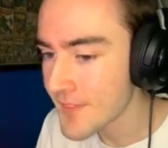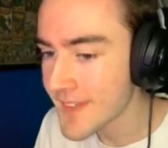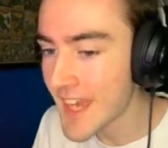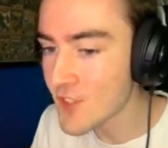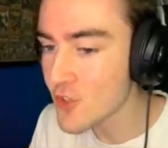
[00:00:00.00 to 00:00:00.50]

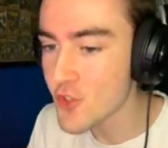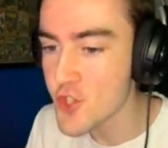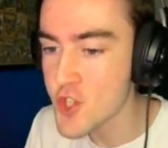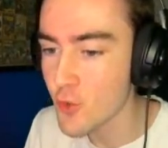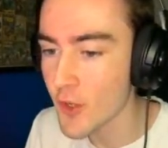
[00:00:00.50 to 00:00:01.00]
Yeah, just
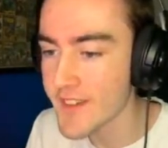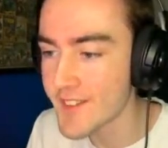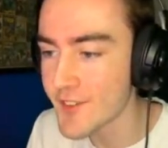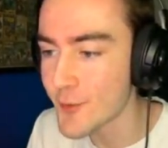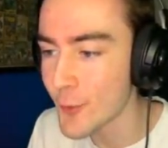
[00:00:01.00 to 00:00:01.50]

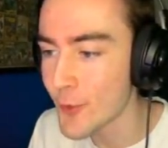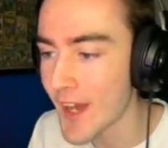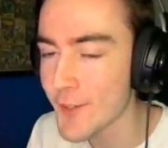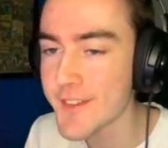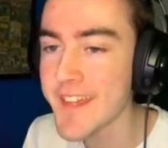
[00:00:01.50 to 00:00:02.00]
destroys this
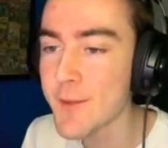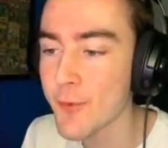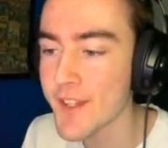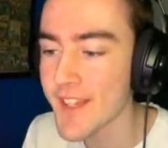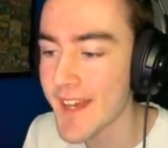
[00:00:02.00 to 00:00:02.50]
dude. I don't think he
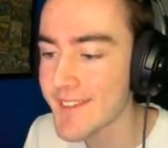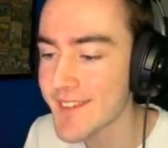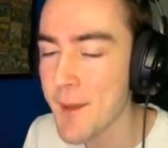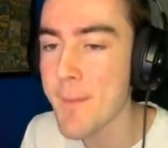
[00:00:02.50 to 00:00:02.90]
realized that